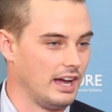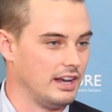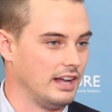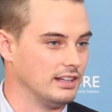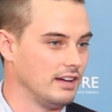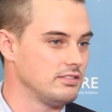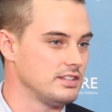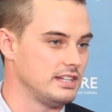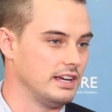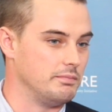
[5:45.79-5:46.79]
I'd, I'd love
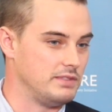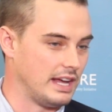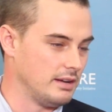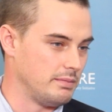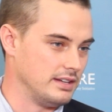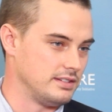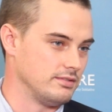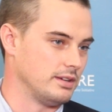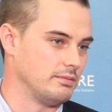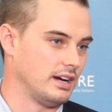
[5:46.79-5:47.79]
to see a database
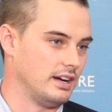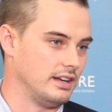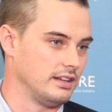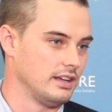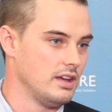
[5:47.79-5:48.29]
of some kind